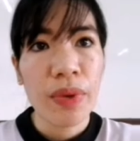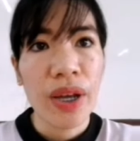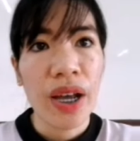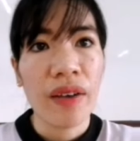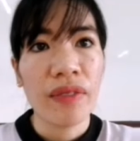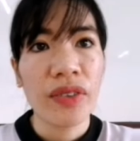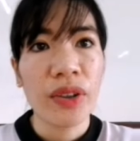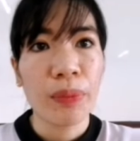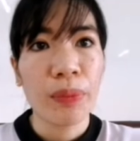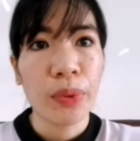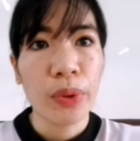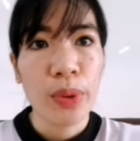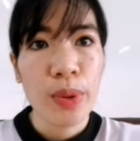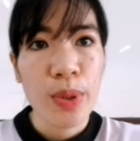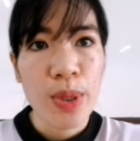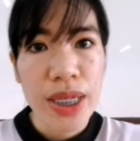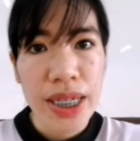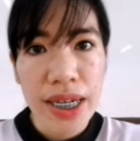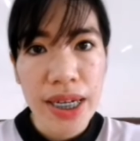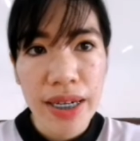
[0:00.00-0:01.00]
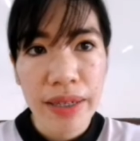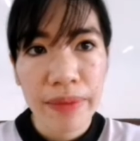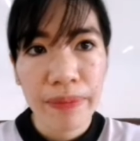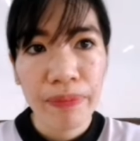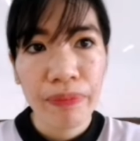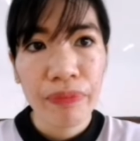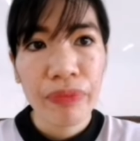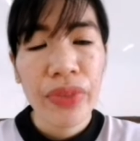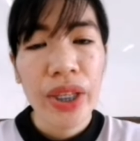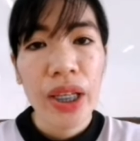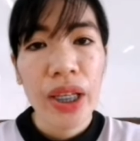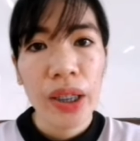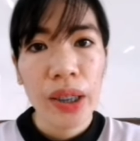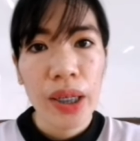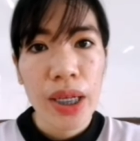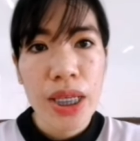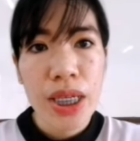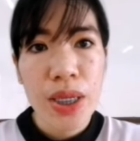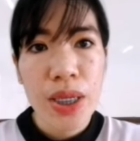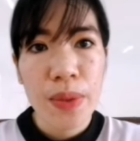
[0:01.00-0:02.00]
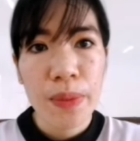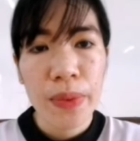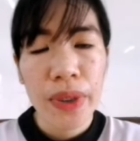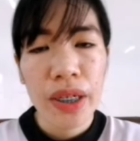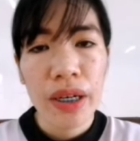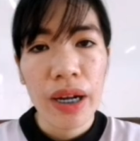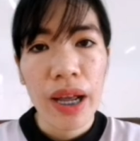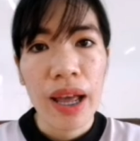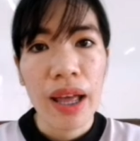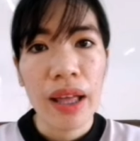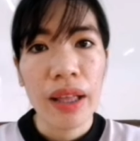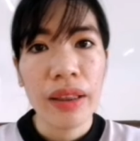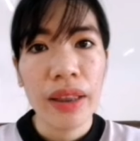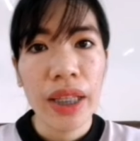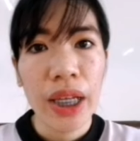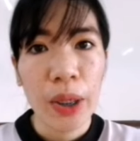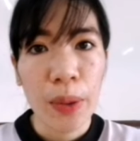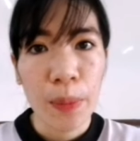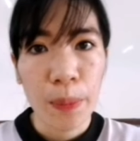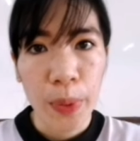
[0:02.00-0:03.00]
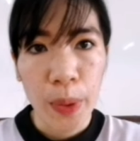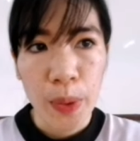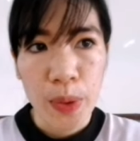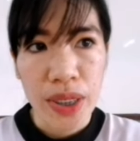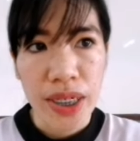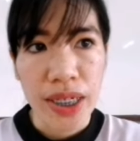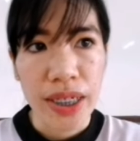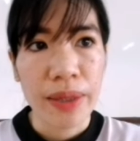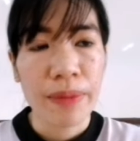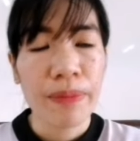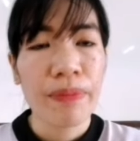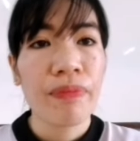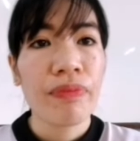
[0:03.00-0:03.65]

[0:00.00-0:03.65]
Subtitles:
We have the producer, consumer, and decomposer.